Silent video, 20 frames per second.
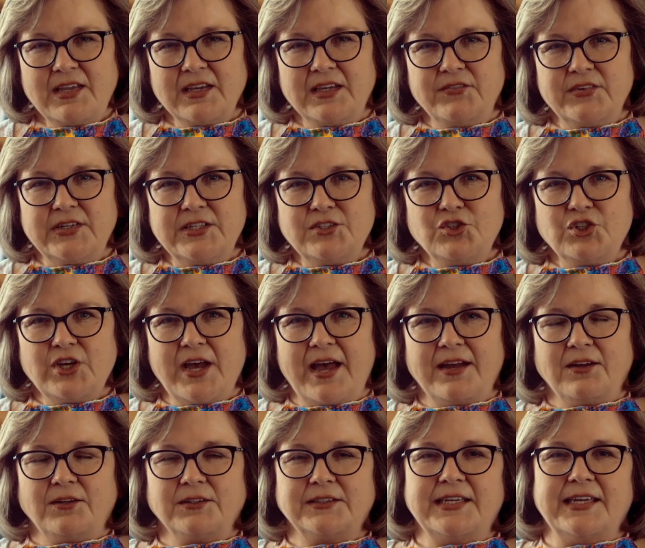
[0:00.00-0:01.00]
Even a
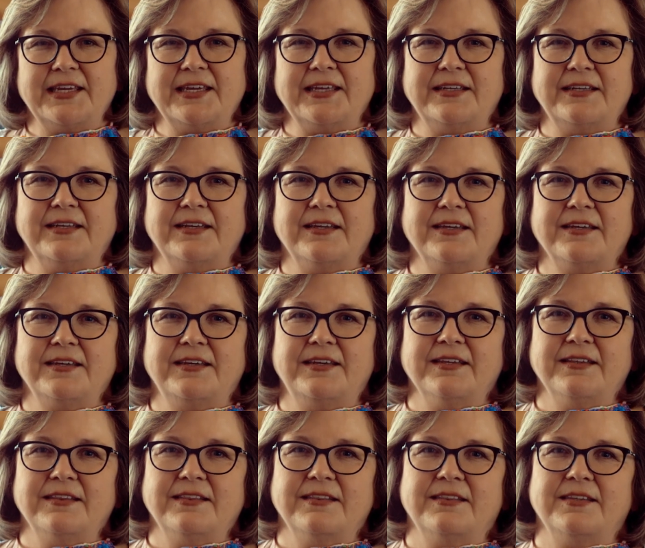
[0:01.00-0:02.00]
child can
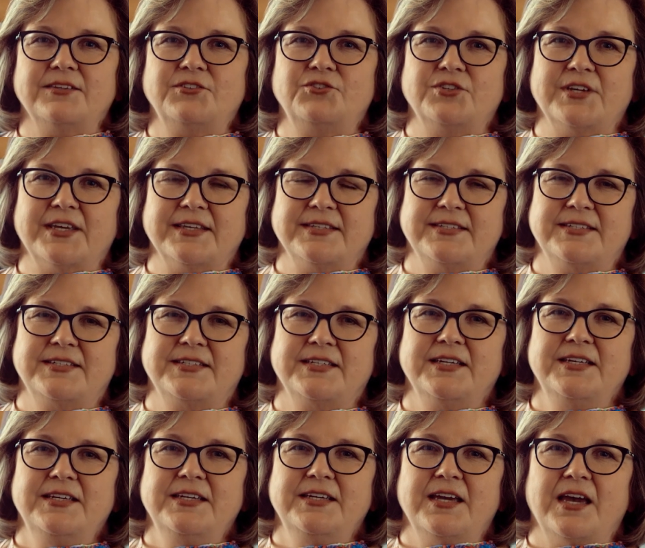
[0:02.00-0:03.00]
get the gist
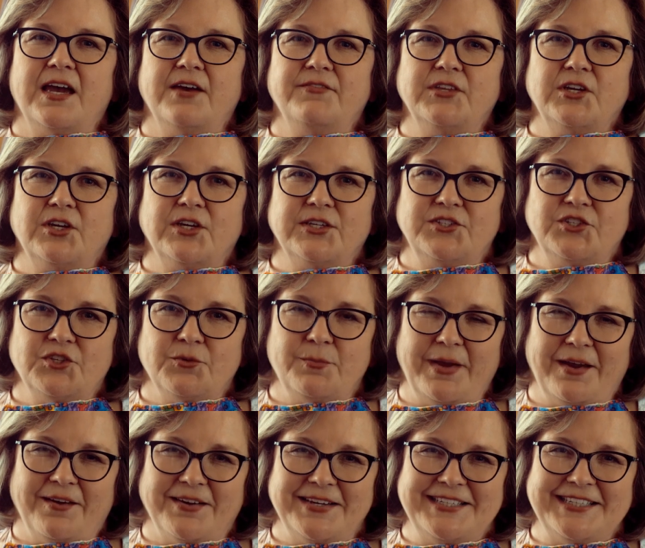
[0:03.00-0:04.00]
of the Good
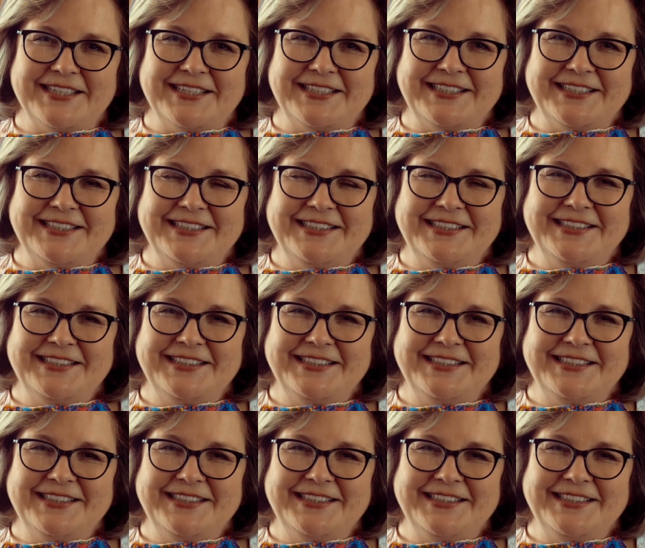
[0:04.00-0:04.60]
Samaritan.